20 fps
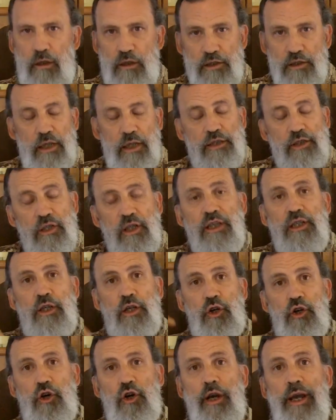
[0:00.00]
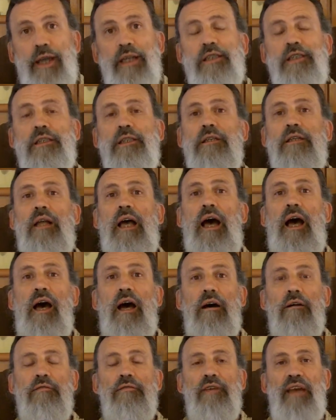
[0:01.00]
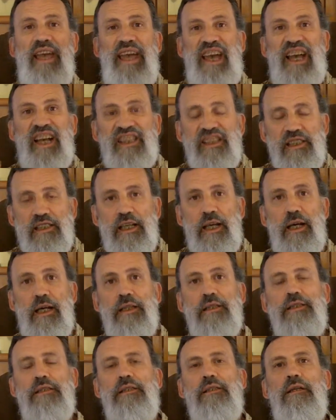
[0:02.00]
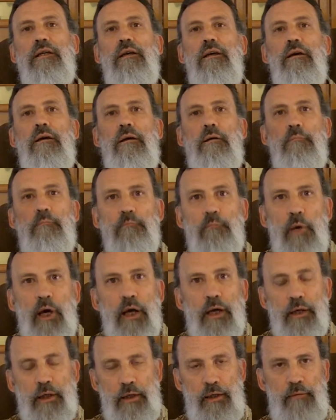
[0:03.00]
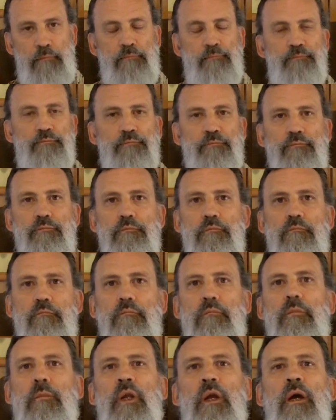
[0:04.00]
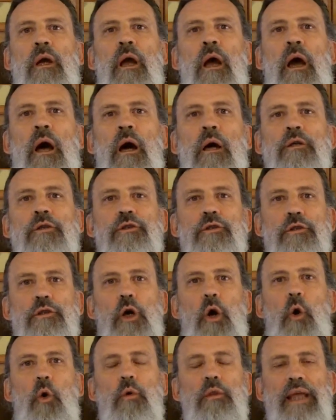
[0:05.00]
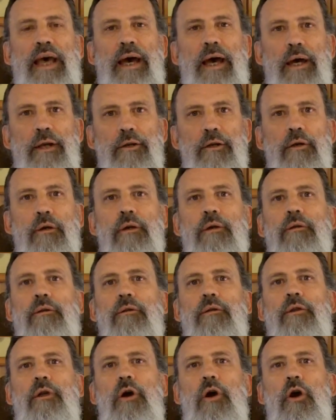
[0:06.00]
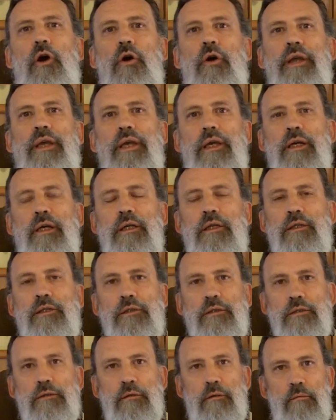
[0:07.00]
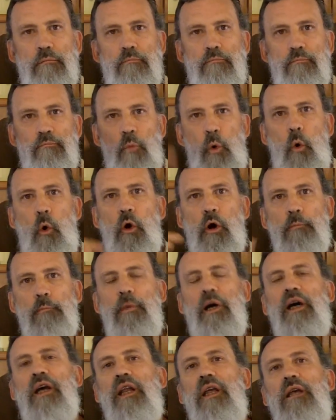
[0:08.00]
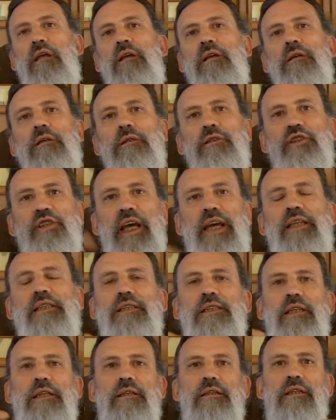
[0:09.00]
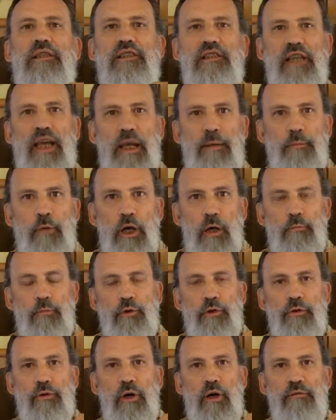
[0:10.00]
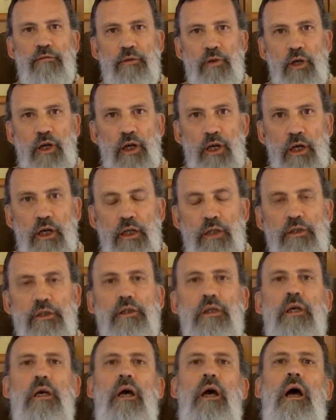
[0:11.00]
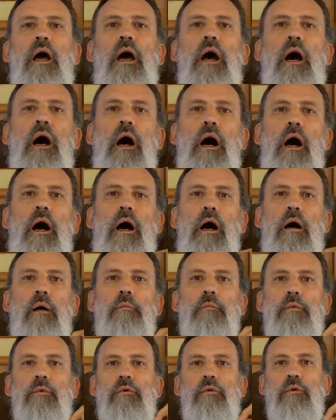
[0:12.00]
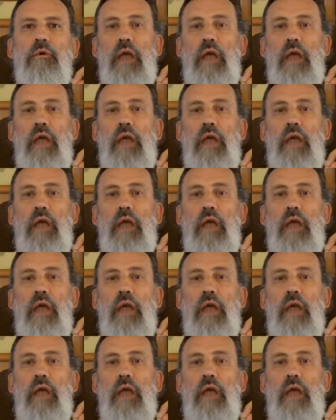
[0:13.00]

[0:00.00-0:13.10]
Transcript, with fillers: essentially the creation of excess money so that there is more money chasing the same number of goods, um,